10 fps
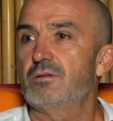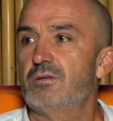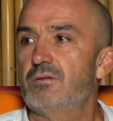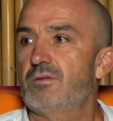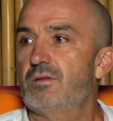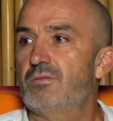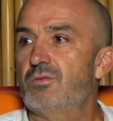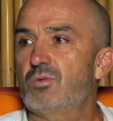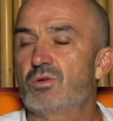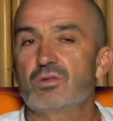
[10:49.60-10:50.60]
If you
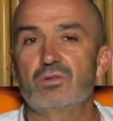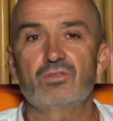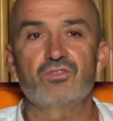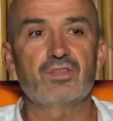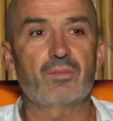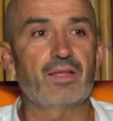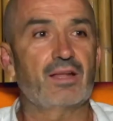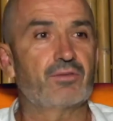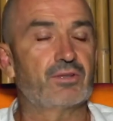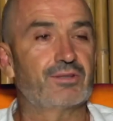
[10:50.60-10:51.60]
want to snap out
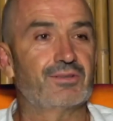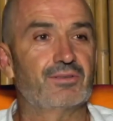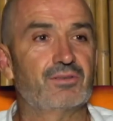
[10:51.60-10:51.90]
of it and